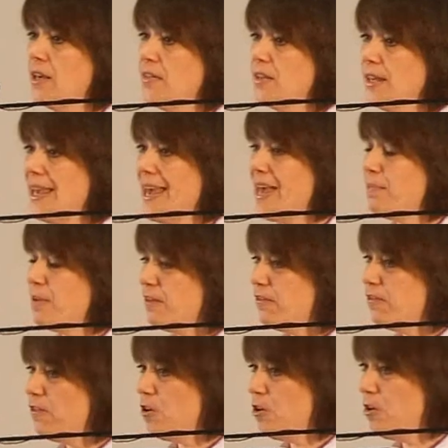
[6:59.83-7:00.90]
The year
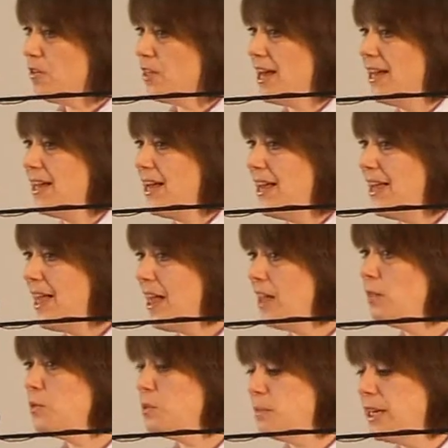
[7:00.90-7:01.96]
before that, I
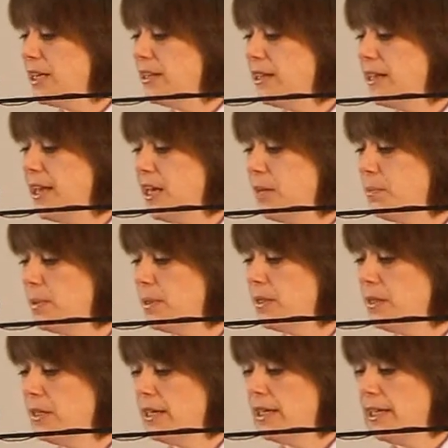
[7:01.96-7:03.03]
helped Mind the Gap
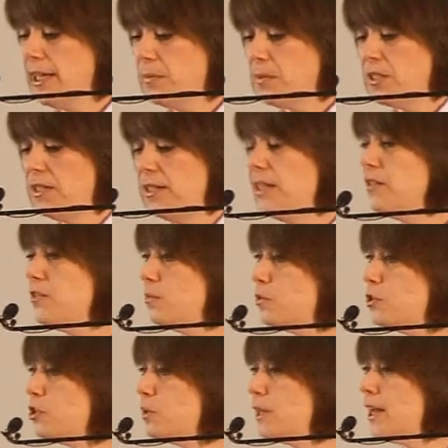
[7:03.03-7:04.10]
helped to lead them
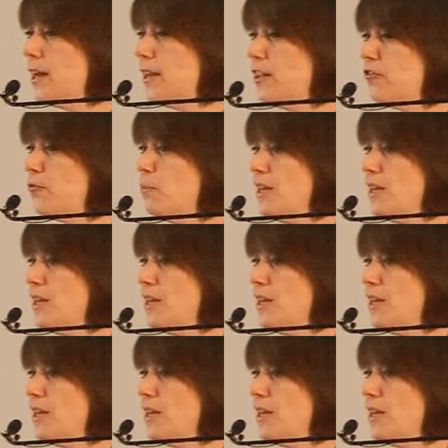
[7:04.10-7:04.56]
through a kind of